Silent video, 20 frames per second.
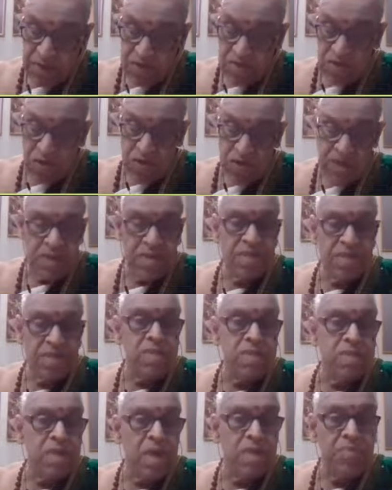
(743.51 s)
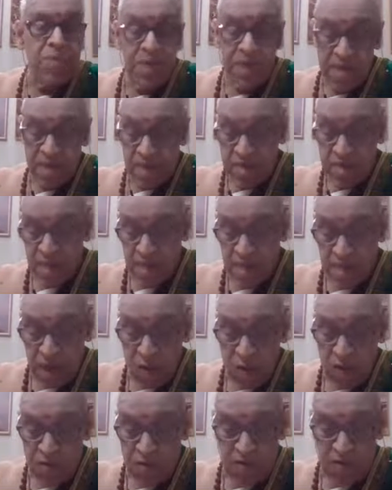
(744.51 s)
So he is describing it as a
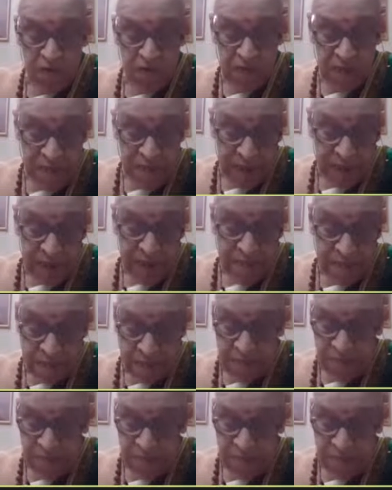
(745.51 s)
crown for the legs.